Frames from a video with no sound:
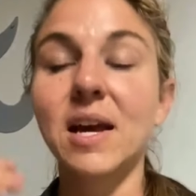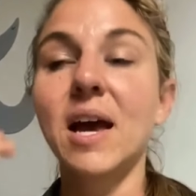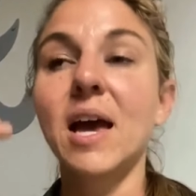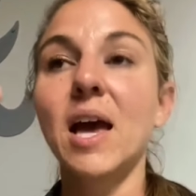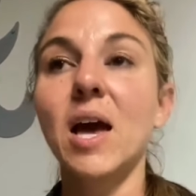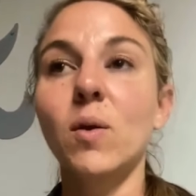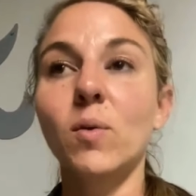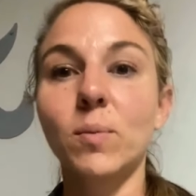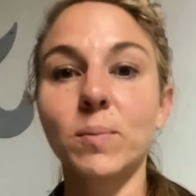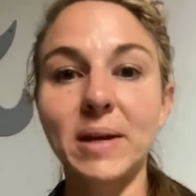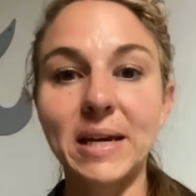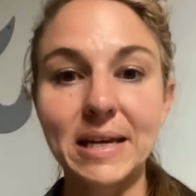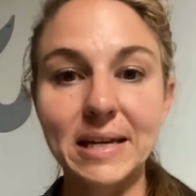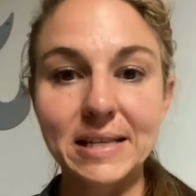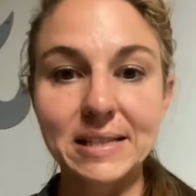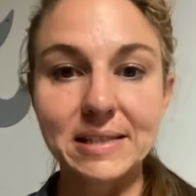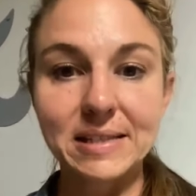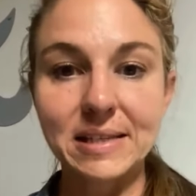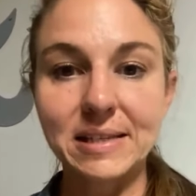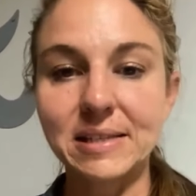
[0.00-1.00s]
and we're being
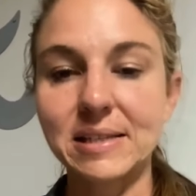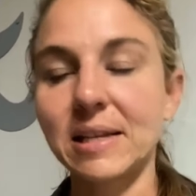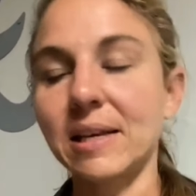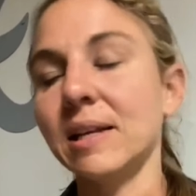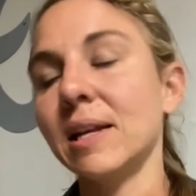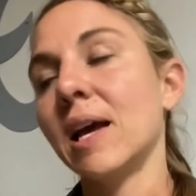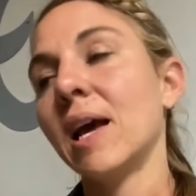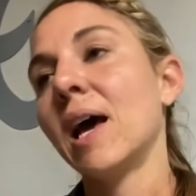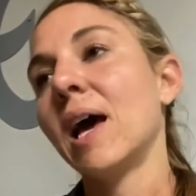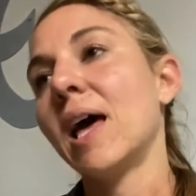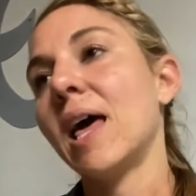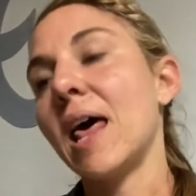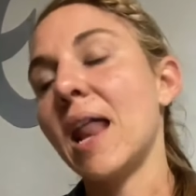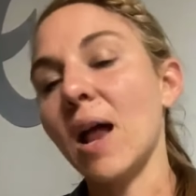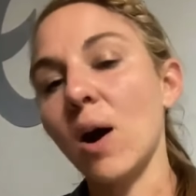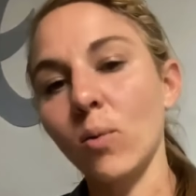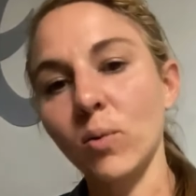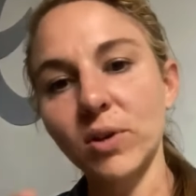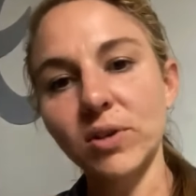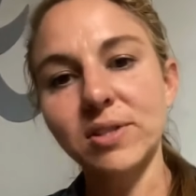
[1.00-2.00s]
consistent. And
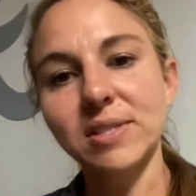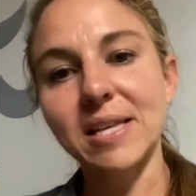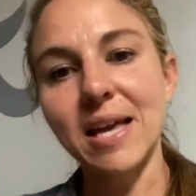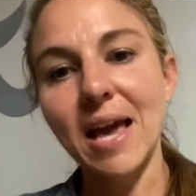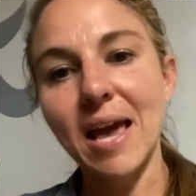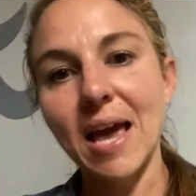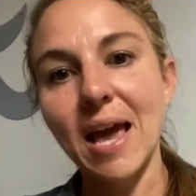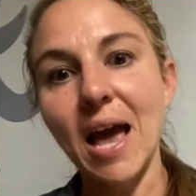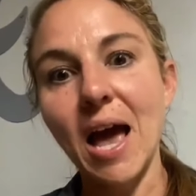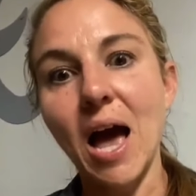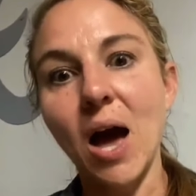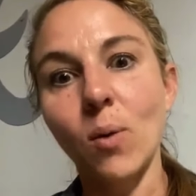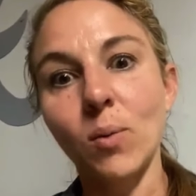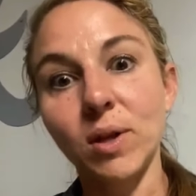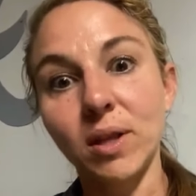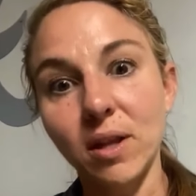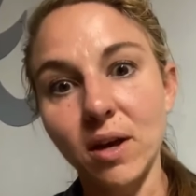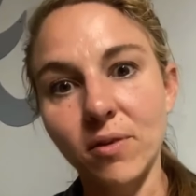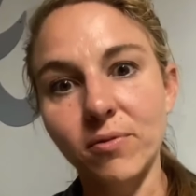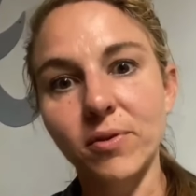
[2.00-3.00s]
I will say, I
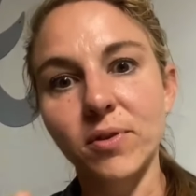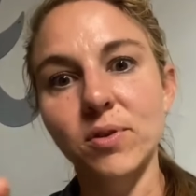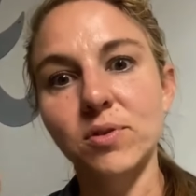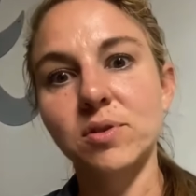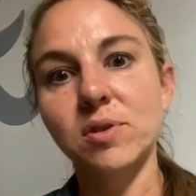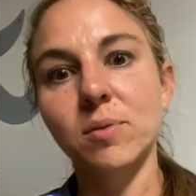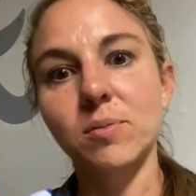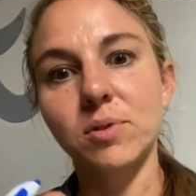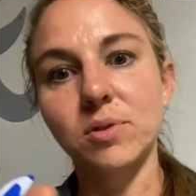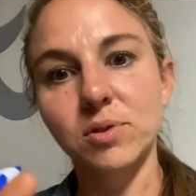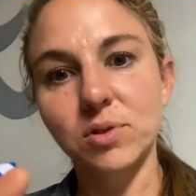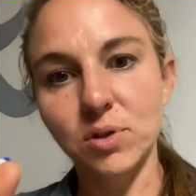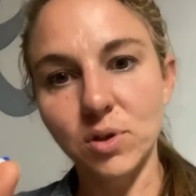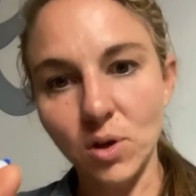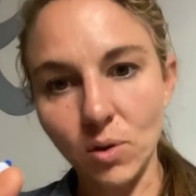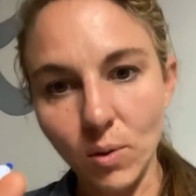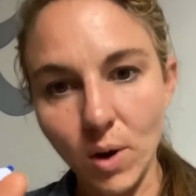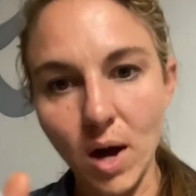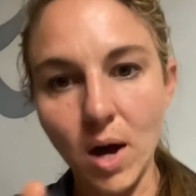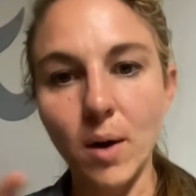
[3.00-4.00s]
would love for those numbers to
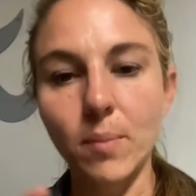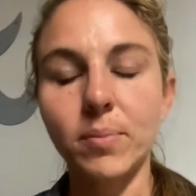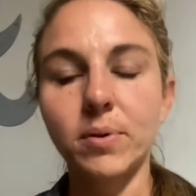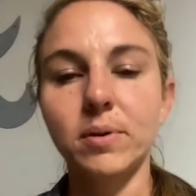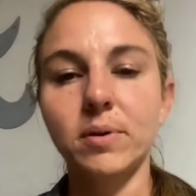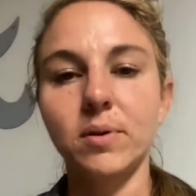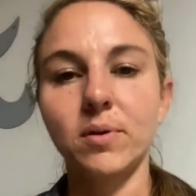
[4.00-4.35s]
go up.